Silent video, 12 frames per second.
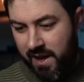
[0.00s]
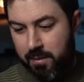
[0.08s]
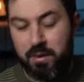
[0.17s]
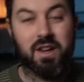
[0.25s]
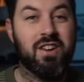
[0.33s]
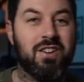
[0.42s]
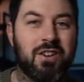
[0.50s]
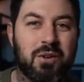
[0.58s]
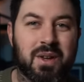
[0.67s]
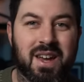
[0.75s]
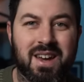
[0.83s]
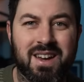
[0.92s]
Happy New
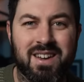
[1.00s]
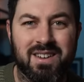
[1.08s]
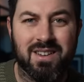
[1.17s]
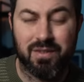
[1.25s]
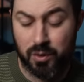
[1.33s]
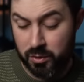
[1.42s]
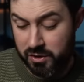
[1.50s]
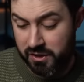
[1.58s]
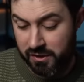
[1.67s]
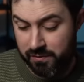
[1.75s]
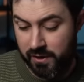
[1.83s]
Year, if you're watching this